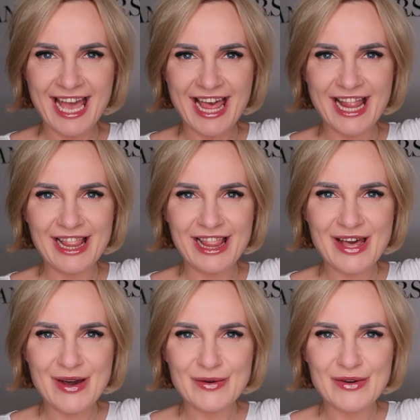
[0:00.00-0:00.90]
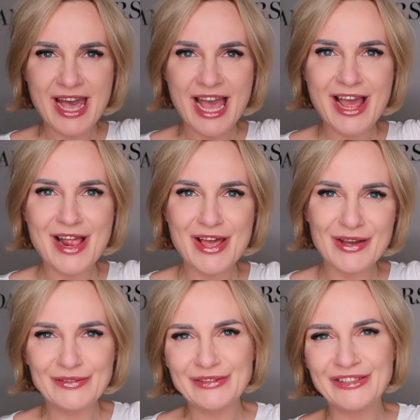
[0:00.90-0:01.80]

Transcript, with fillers: Hello, hello,